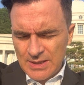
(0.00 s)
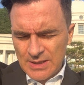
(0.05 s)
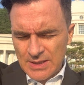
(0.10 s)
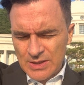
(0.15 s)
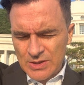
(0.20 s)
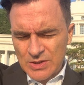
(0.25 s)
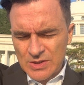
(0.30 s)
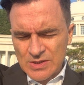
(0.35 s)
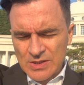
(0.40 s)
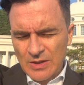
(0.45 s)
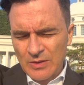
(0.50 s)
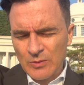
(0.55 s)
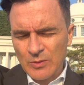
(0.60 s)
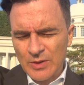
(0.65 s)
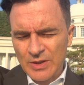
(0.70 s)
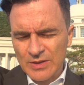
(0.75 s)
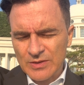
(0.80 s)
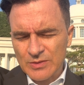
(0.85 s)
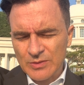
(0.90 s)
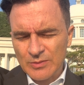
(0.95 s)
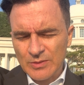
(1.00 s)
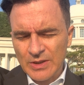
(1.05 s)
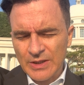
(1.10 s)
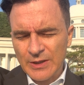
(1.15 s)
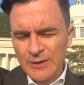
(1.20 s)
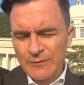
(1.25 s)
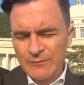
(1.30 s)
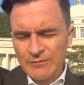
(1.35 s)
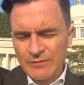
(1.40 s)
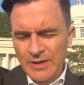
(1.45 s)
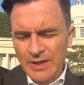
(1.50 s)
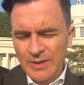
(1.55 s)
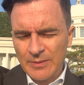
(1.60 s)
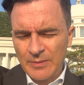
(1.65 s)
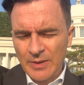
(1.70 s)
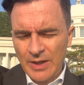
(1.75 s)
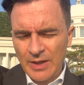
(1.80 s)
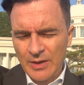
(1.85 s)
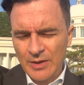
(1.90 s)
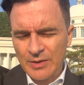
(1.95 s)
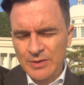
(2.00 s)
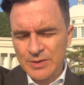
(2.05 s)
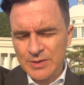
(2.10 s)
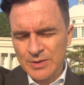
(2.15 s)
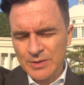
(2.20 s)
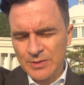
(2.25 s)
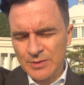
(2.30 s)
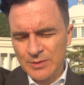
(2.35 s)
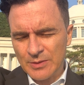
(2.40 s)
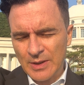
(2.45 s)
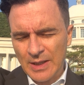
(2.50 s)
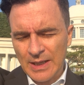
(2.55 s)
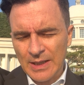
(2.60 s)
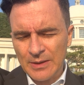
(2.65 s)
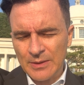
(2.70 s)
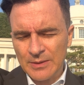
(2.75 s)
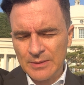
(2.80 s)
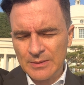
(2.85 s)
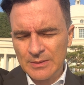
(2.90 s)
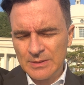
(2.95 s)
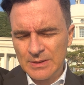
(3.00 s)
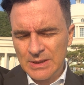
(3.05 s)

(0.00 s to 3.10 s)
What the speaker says: just I wanted to really convey my heart to you, how